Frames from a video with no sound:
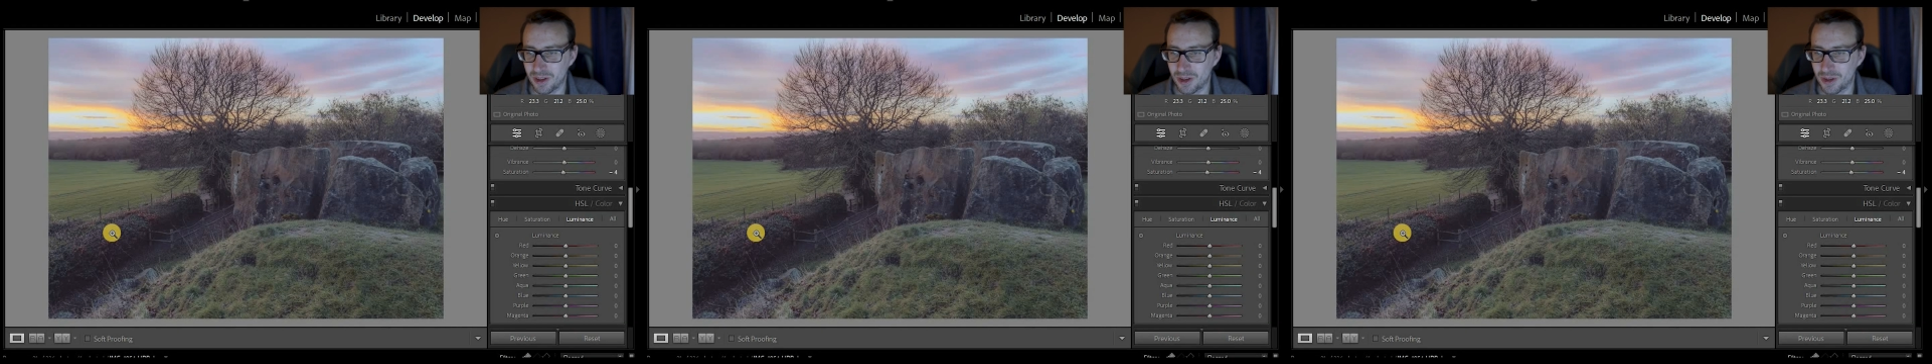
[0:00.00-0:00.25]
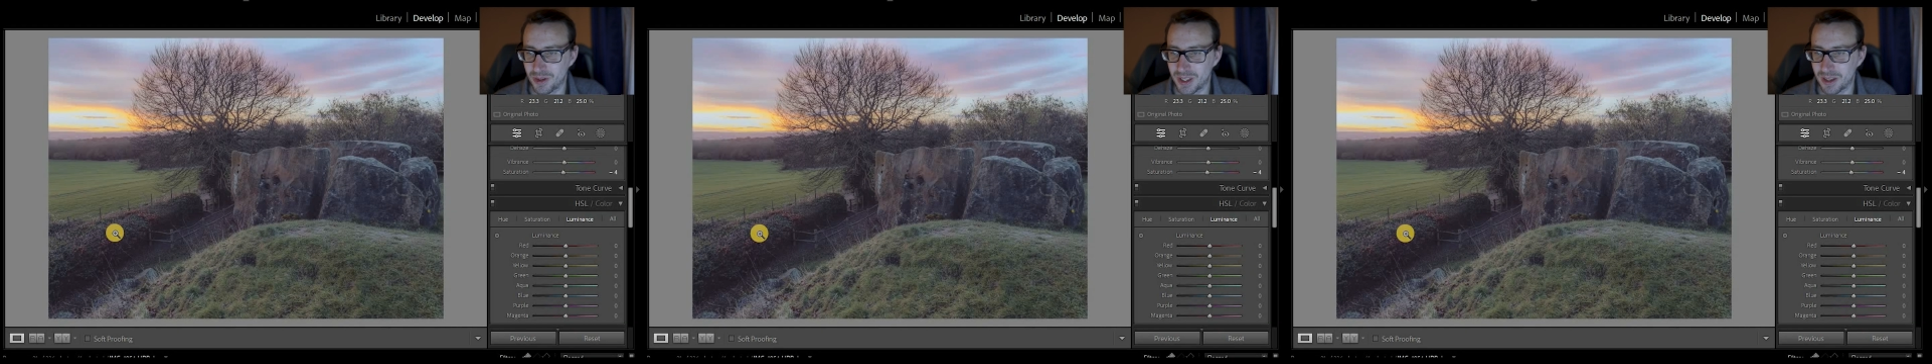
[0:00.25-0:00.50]

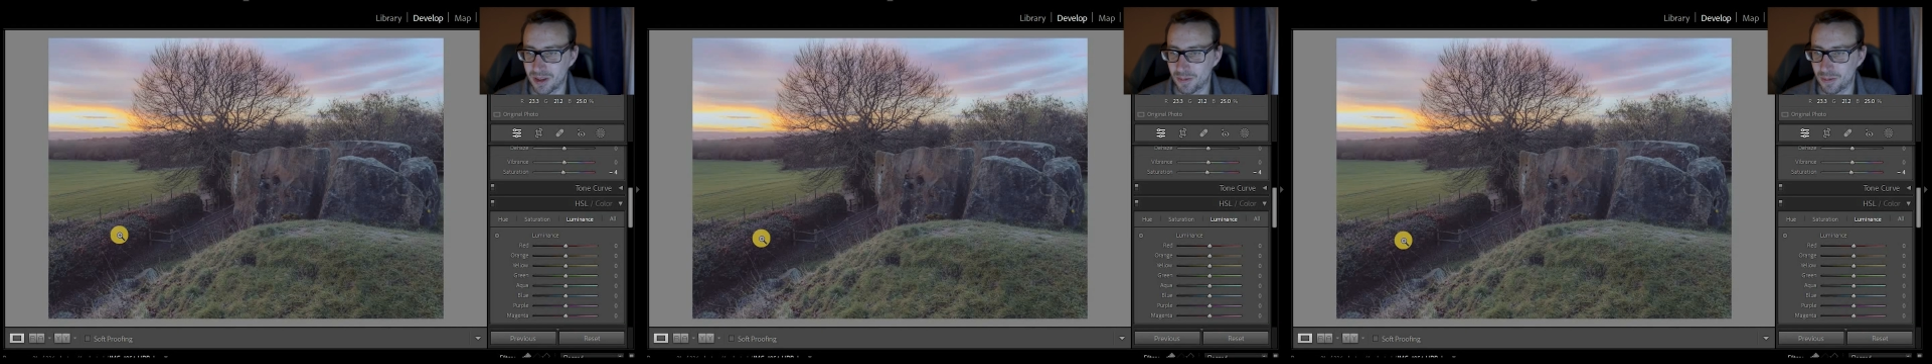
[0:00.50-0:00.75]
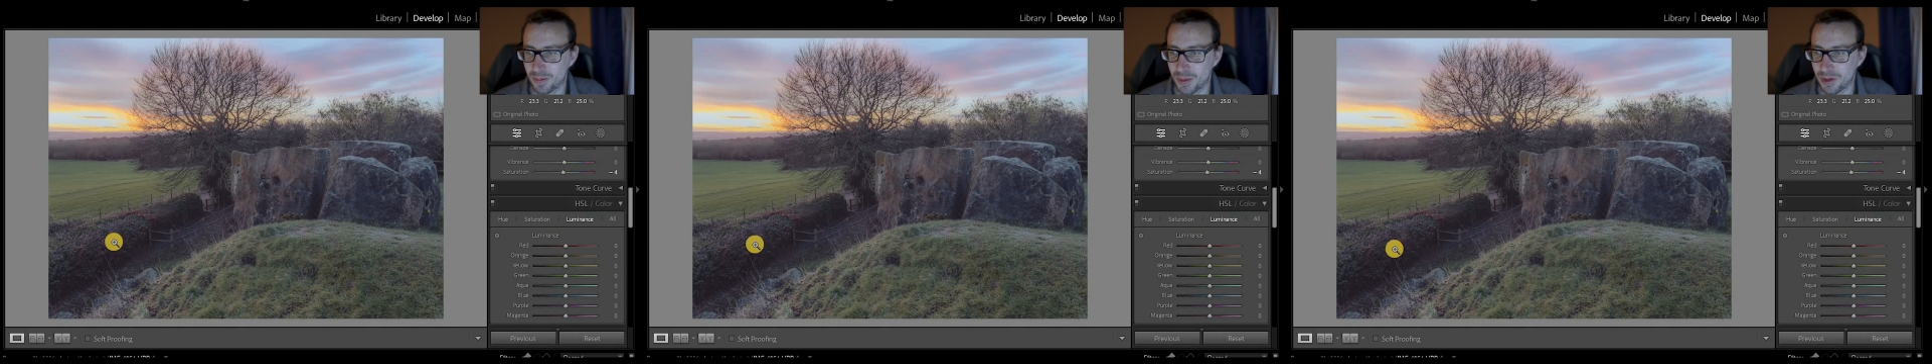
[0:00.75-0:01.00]
already
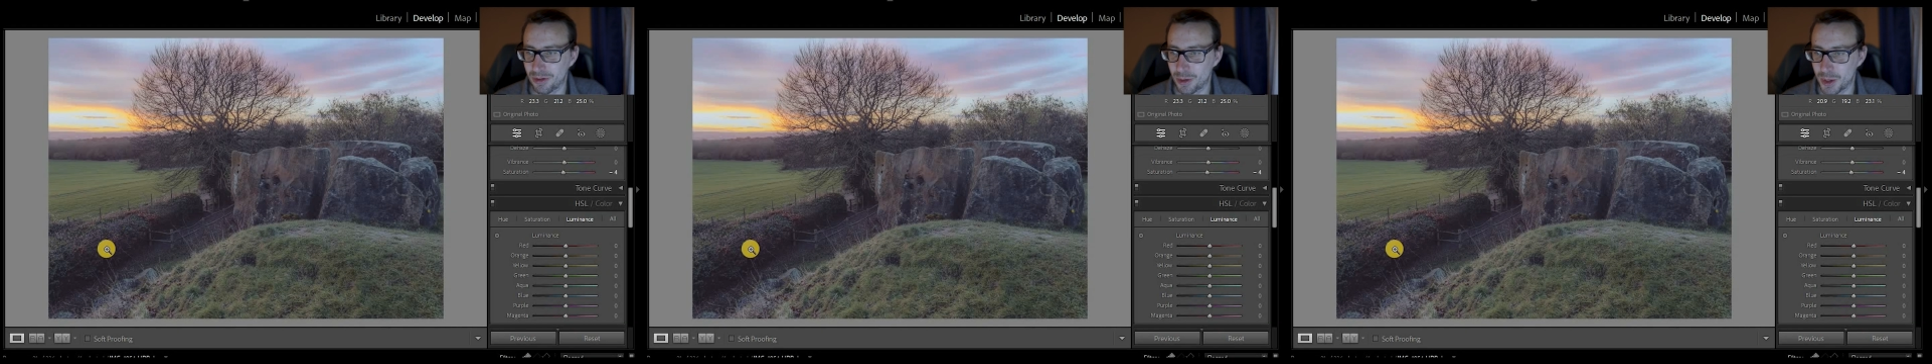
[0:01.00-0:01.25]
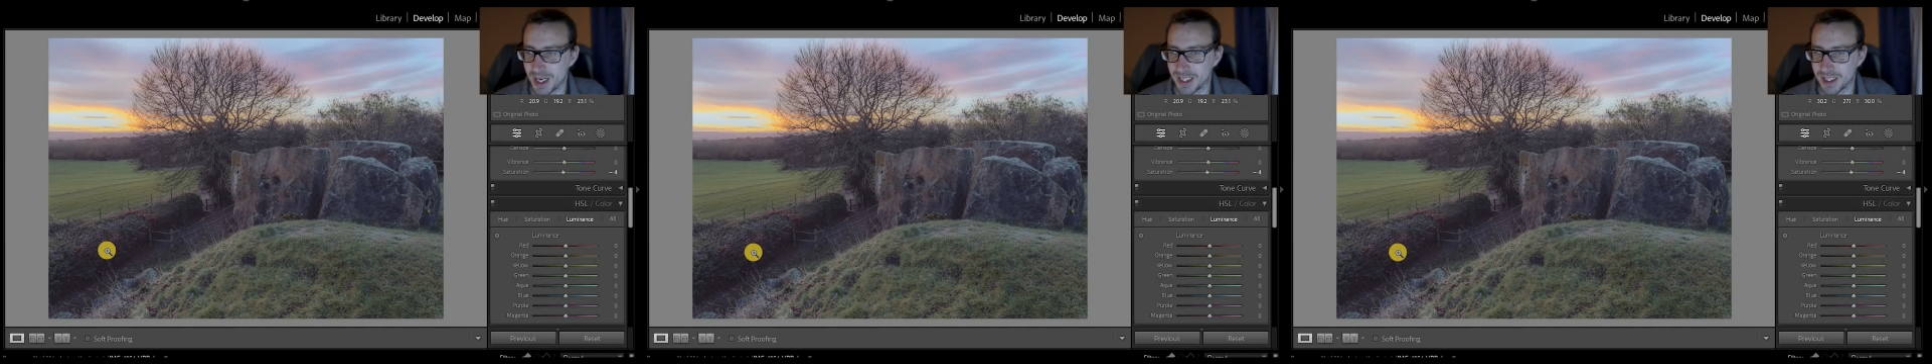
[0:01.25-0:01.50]
put through an